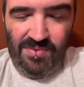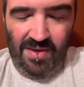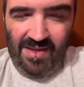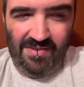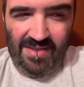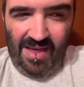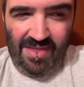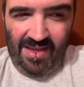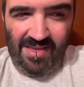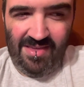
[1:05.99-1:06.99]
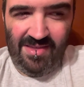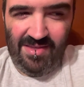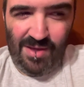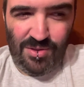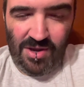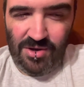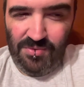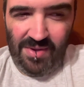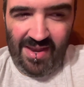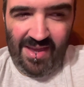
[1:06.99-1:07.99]
I think he's such an
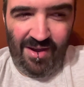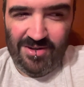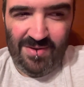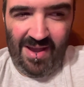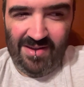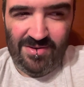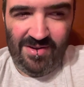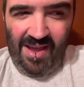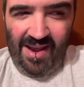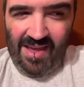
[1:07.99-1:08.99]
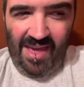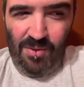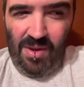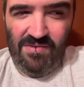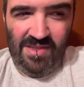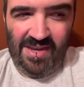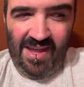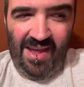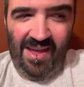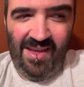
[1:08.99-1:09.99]
underrated character actor, and I can't wait for the
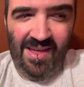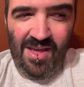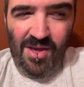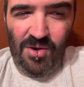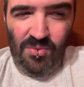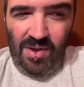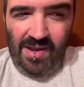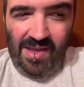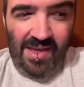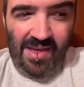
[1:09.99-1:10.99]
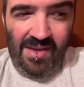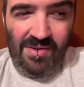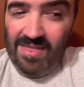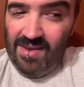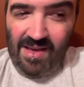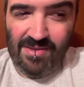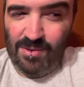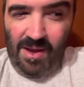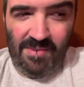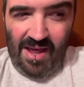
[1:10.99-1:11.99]
day when he gets an Oscar
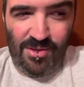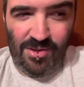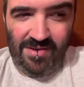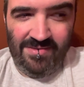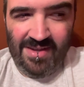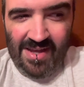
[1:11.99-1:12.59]
nomination.